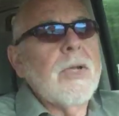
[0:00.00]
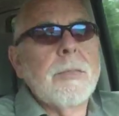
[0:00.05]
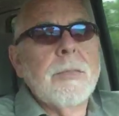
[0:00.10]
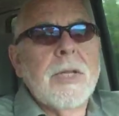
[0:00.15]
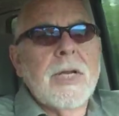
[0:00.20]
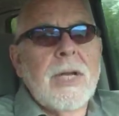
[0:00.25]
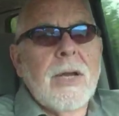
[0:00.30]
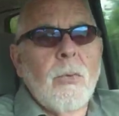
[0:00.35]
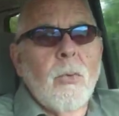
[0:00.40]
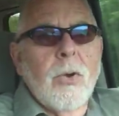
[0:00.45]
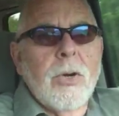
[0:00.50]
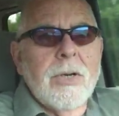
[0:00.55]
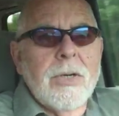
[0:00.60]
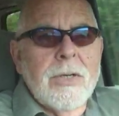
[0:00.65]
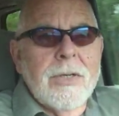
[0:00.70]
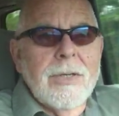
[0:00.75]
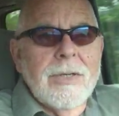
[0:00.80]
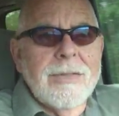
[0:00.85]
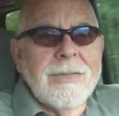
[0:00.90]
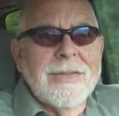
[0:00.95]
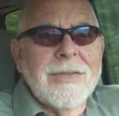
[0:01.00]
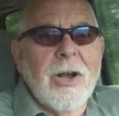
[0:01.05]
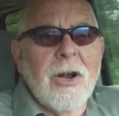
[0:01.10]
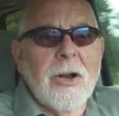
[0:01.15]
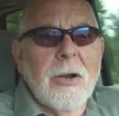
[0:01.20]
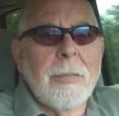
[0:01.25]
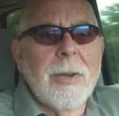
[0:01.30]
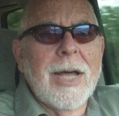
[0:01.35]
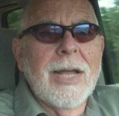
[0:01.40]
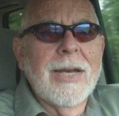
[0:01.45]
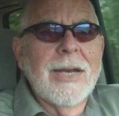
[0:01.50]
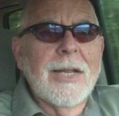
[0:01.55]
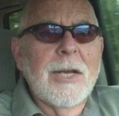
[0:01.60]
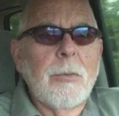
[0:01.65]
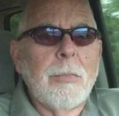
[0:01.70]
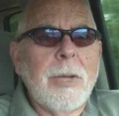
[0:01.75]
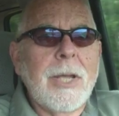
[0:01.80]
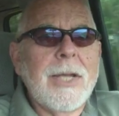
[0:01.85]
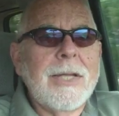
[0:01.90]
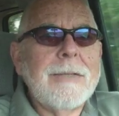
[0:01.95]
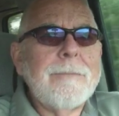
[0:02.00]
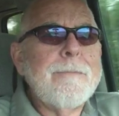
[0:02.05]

something I wanted to talk about a little bit.